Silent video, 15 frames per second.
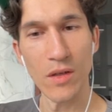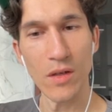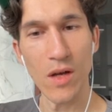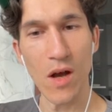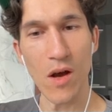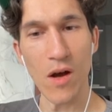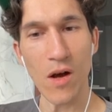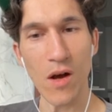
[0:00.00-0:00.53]

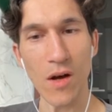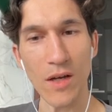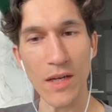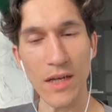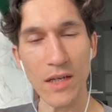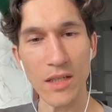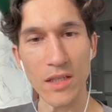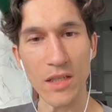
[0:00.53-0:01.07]
Uh-huh,
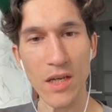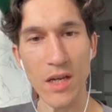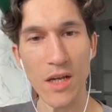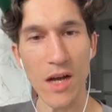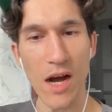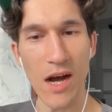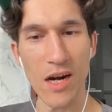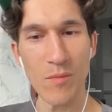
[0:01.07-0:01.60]
he has
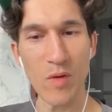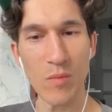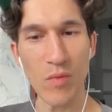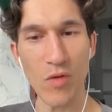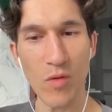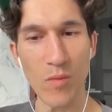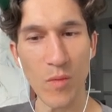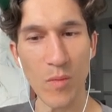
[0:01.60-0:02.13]
army
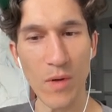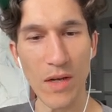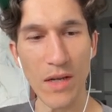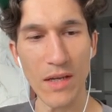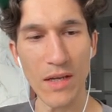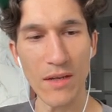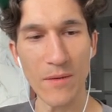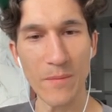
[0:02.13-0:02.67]

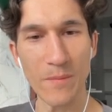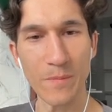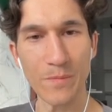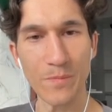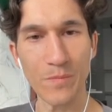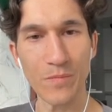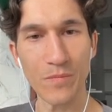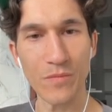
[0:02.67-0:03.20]
probably...
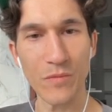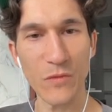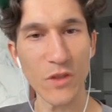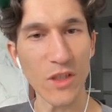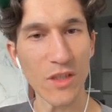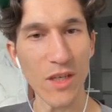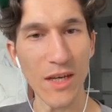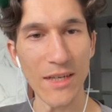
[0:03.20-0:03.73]

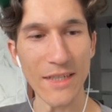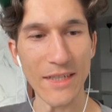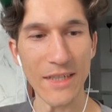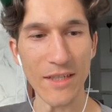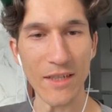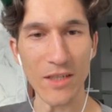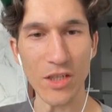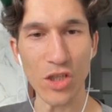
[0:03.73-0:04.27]

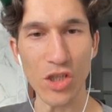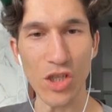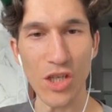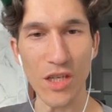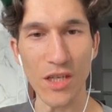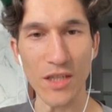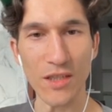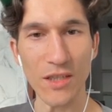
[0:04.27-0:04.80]
Oh,
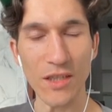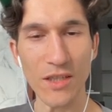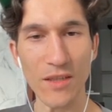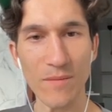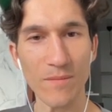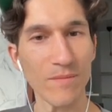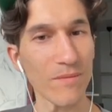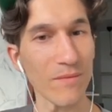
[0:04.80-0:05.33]
shit
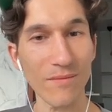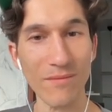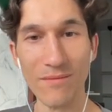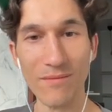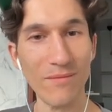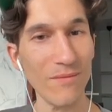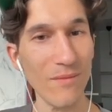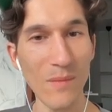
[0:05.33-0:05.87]

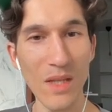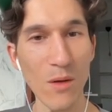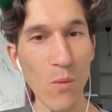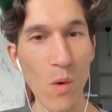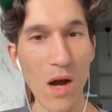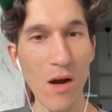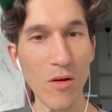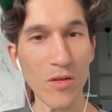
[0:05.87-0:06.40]

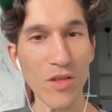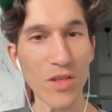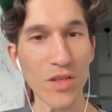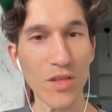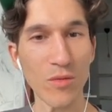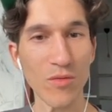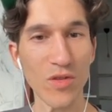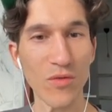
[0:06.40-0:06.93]
wow it's
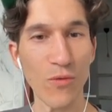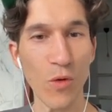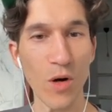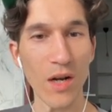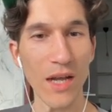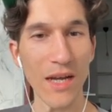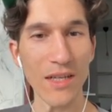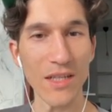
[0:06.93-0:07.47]
two it's four
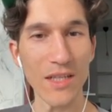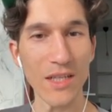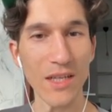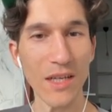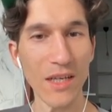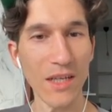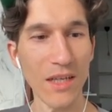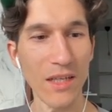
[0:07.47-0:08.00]
nines
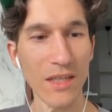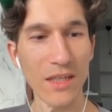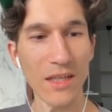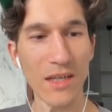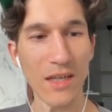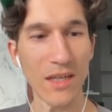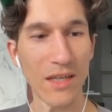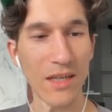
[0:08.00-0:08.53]

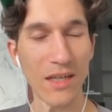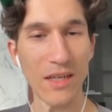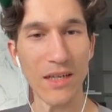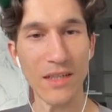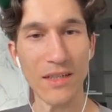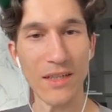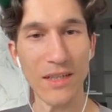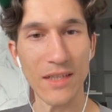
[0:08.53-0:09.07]

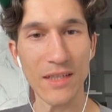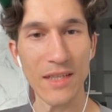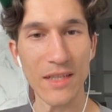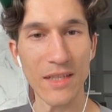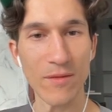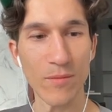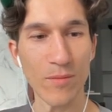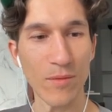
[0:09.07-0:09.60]
uh, this
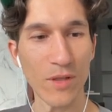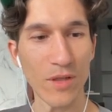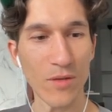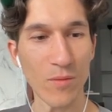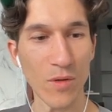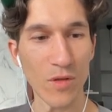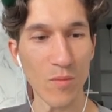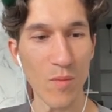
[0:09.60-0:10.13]
is
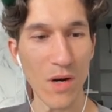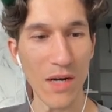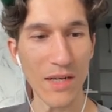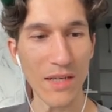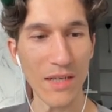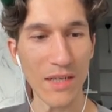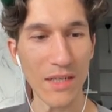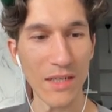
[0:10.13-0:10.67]
this was
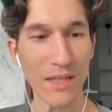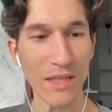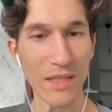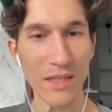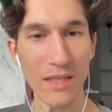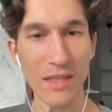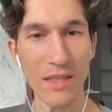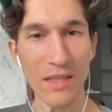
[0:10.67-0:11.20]
my
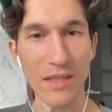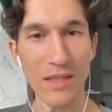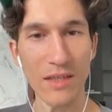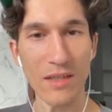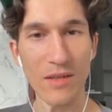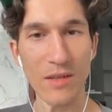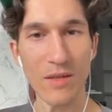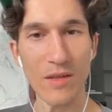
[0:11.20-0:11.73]

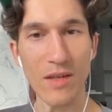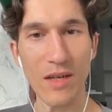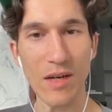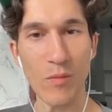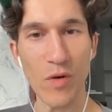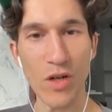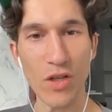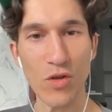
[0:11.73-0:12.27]

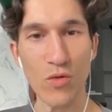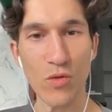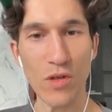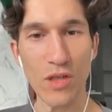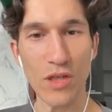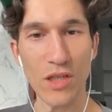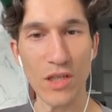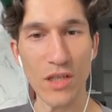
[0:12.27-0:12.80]

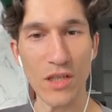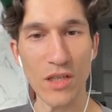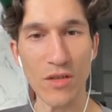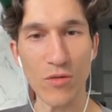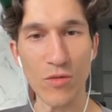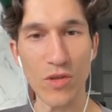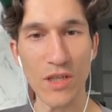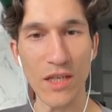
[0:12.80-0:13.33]
opportunity
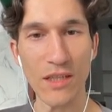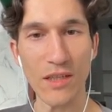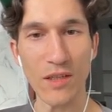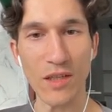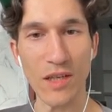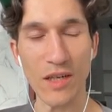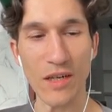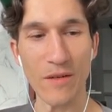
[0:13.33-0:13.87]
to settle
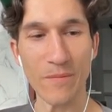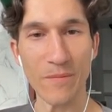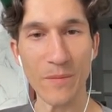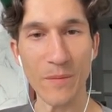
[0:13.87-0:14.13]
here